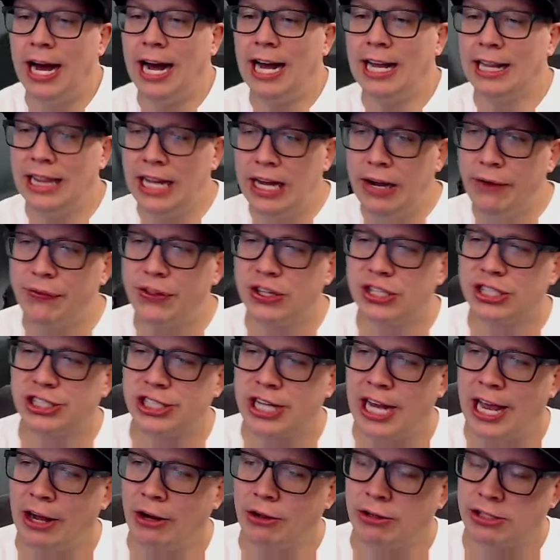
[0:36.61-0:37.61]
I love this
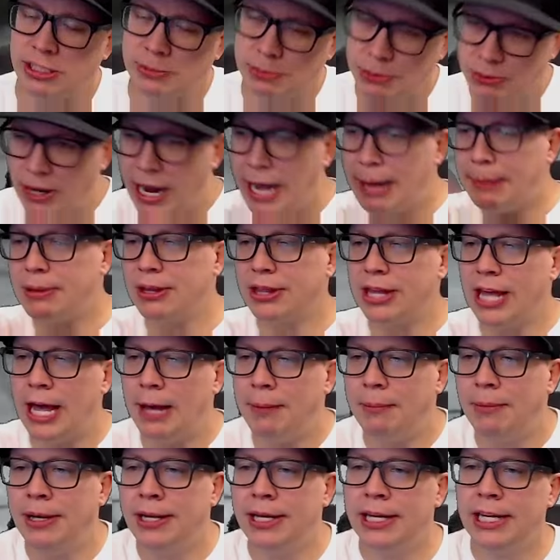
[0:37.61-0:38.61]
channel. Subscribe to
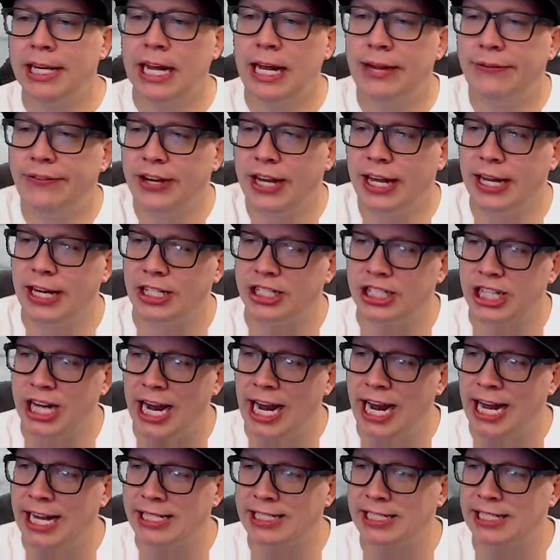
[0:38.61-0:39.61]
them if you get a
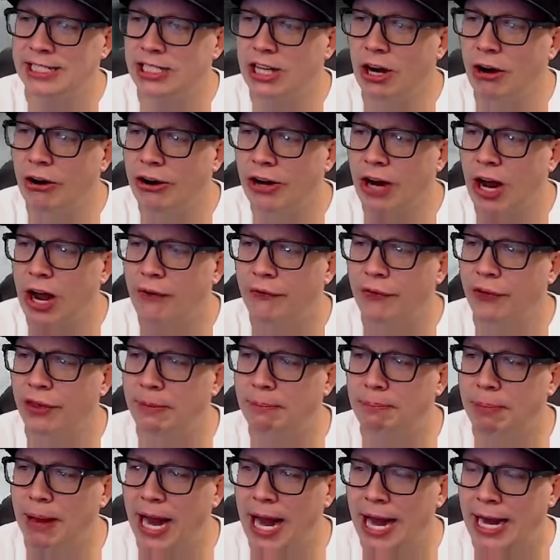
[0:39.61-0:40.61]
chance. Starting off with
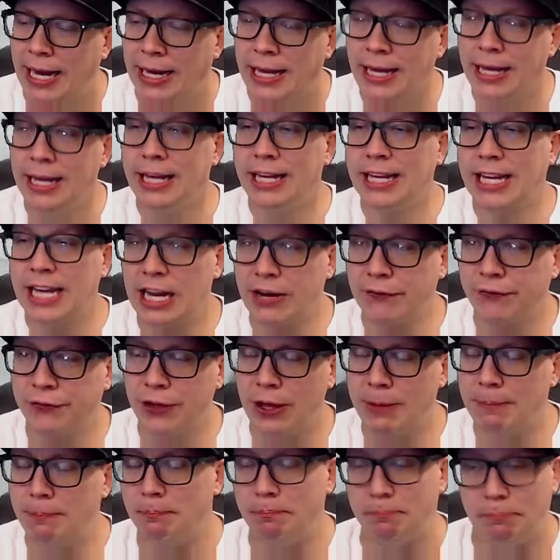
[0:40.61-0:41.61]
a bang.
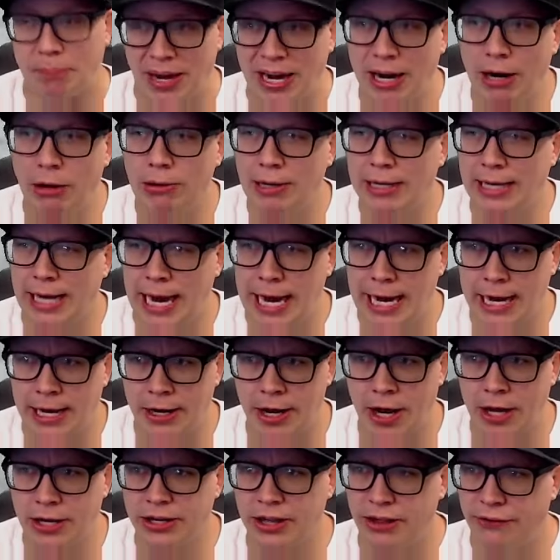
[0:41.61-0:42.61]
Kickflip barely
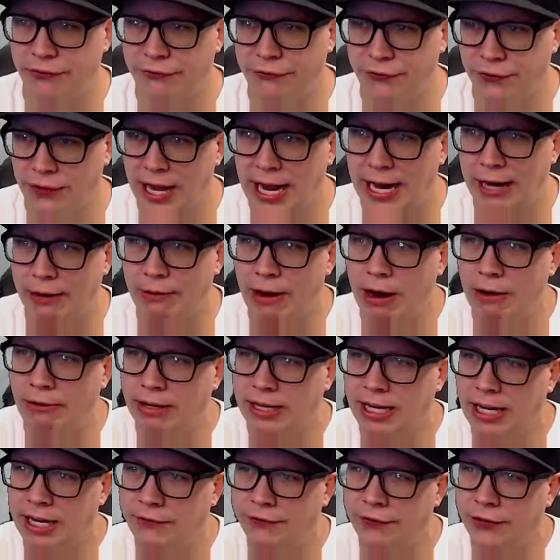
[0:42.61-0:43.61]
hanging on to the flat
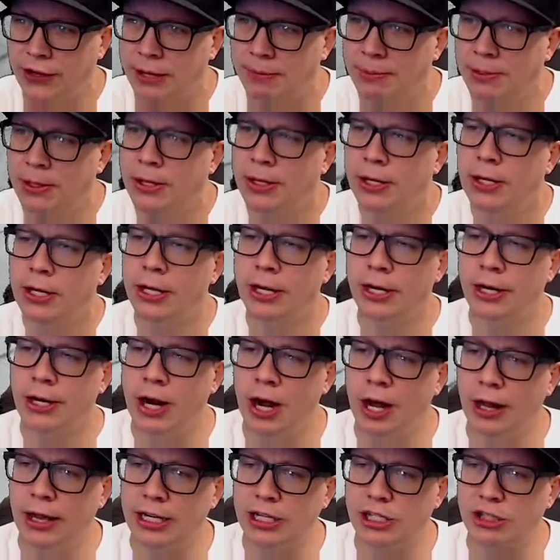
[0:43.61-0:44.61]
ground kickflip.
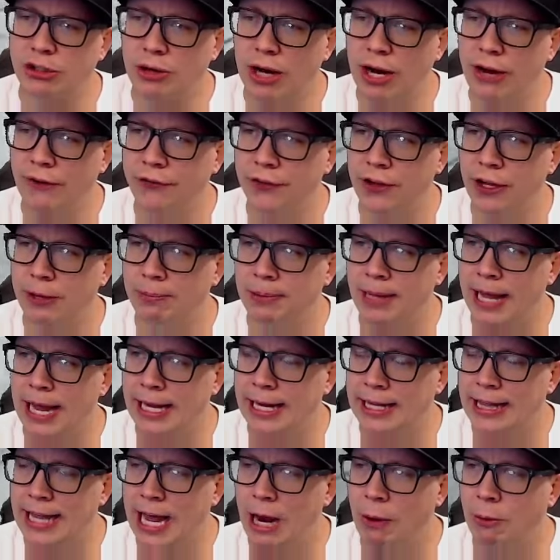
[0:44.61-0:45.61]
Nollie tray flip,
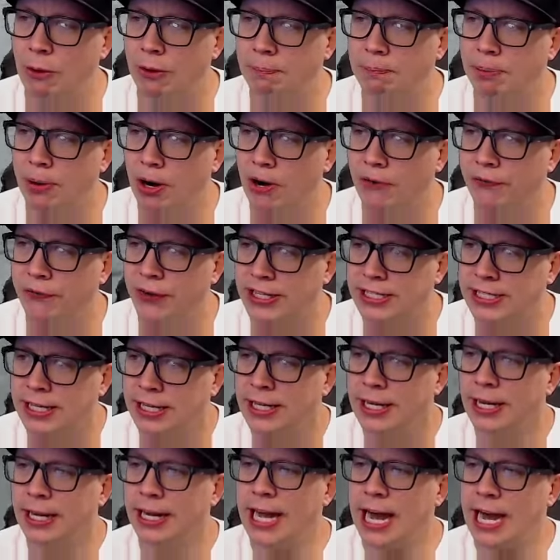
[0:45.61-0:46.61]
landing that one perfect.
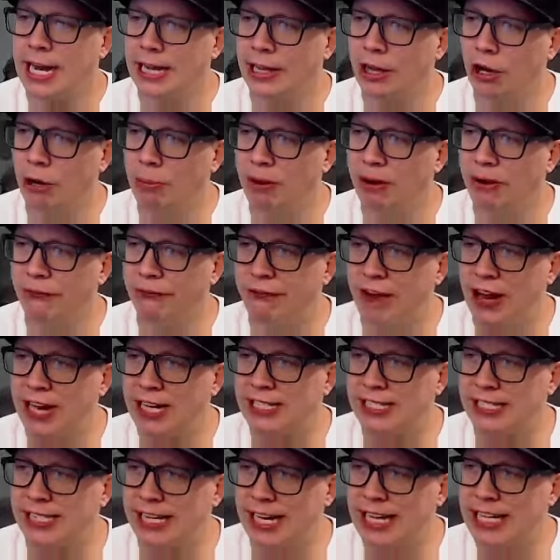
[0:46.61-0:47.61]
Got a little bit of fake
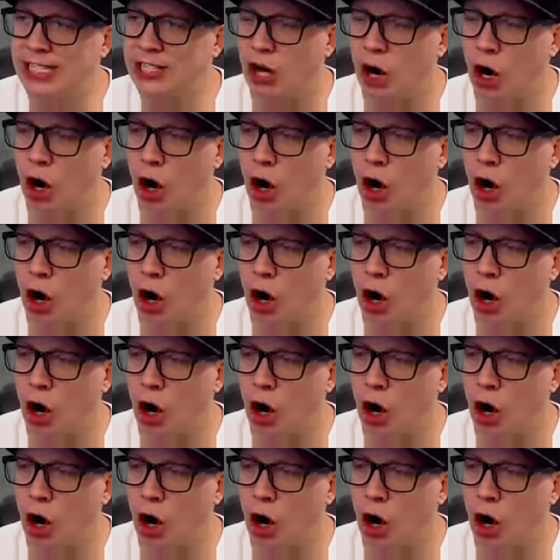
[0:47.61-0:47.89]
steez.